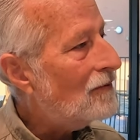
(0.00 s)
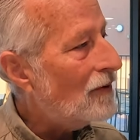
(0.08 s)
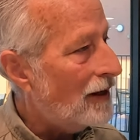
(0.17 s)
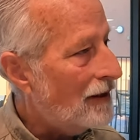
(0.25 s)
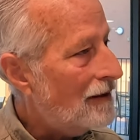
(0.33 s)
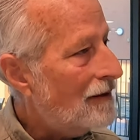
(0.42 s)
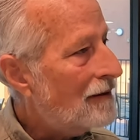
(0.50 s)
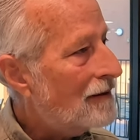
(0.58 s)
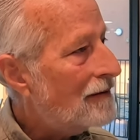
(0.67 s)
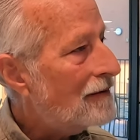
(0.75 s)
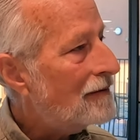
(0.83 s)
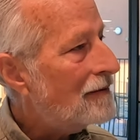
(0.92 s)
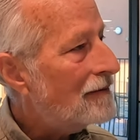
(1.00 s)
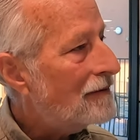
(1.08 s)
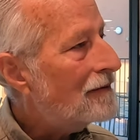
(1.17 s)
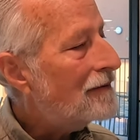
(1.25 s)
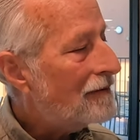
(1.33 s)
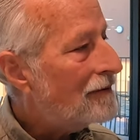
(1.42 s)
Right. No bodies on
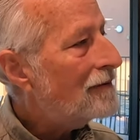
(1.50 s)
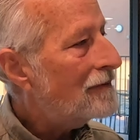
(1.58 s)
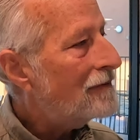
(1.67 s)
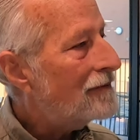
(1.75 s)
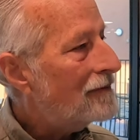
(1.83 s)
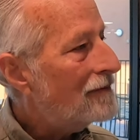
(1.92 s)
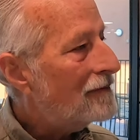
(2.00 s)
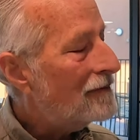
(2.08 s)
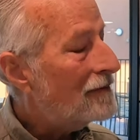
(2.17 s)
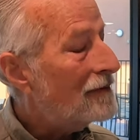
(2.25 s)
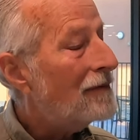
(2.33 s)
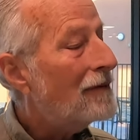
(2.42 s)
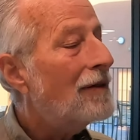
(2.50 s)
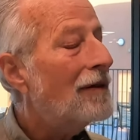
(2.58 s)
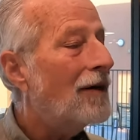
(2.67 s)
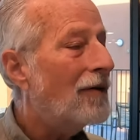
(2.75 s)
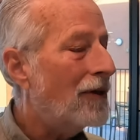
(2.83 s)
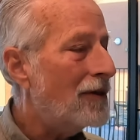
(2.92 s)
it, just frames
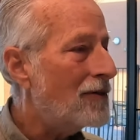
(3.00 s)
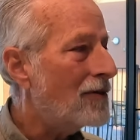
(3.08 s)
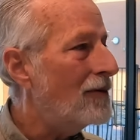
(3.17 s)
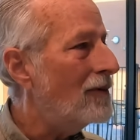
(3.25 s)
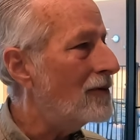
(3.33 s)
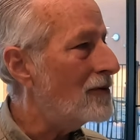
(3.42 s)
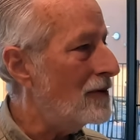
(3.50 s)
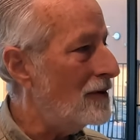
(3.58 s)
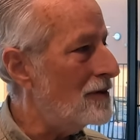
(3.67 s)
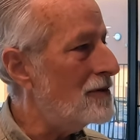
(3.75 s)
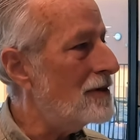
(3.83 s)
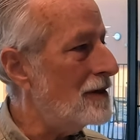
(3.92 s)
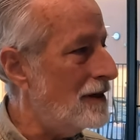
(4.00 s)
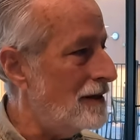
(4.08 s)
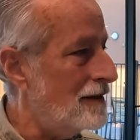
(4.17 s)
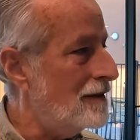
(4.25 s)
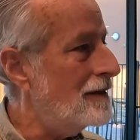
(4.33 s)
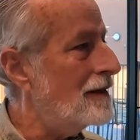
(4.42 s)
and we well, that's cool. So everything
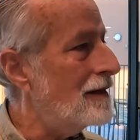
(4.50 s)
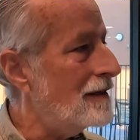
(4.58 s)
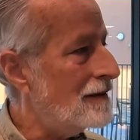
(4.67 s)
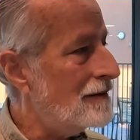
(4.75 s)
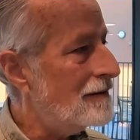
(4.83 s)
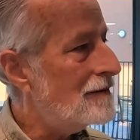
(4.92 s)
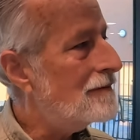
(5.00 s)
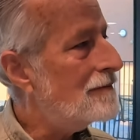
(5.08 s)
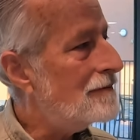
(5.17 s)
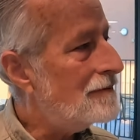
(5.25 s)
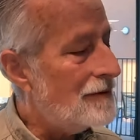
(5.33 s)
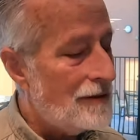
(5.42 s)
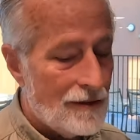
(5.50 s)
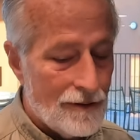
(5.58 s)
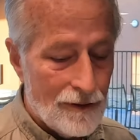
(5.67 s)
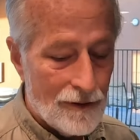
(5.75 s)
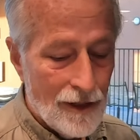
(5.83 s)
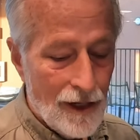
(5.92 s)
on how yeah. to do it. Yeah, very
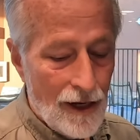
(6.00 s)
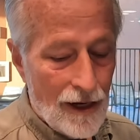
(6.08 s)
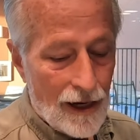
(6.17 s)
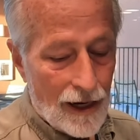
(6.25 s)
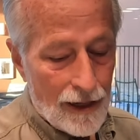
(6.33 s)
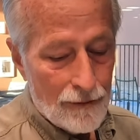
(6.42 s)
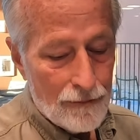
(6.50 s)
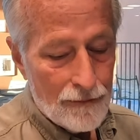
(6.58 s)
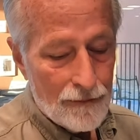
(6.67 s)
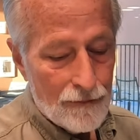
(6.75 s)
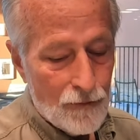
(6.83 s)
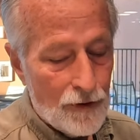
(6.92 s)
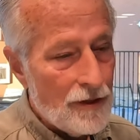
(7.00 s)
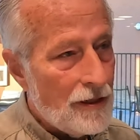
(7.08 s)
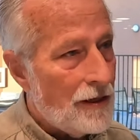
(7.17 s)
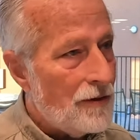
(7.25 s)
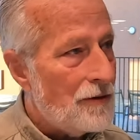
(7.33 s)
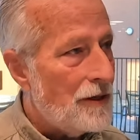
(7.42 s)
cool. Um, one of
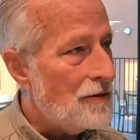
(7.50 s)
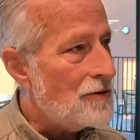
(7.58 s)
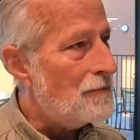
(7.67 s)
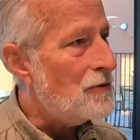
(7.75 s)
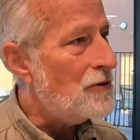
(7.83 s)
the other things I'm